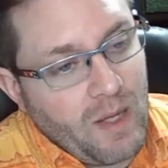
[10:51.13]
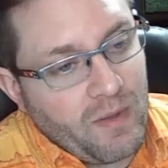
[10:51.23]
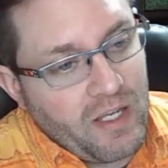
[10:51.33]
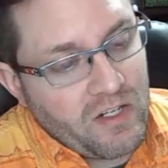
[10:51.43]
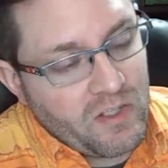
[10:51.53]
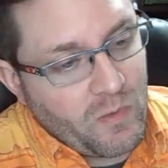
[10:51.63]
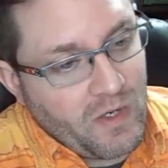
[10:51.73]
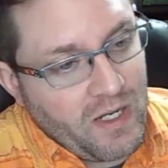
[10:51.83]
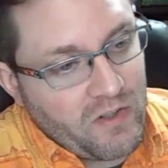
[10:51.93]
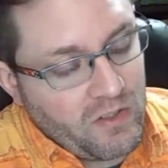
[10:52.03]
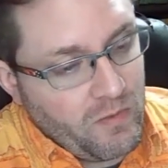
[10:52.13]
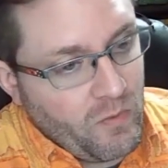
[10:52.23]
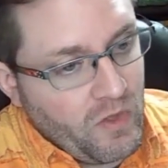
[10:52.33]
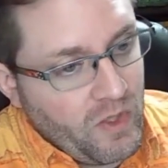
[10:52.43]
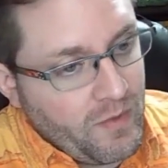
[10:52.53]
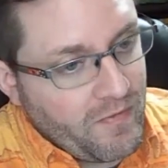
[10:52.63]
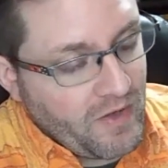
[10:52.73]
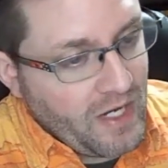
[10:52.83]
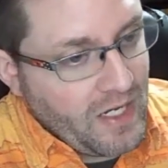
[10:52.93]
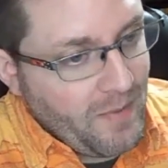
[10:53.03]
obligations warehouse where they'll be
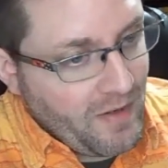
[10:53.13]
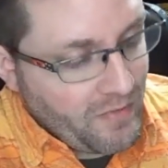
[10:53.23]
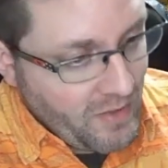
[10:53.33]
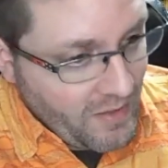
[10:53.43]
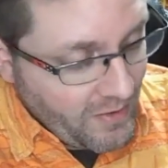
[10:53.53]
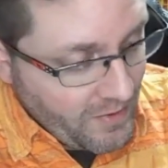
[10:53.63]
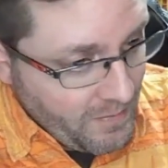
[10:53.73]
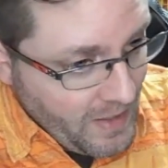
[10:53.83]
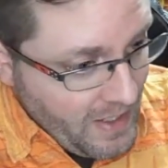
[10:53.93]
forgotten about forever.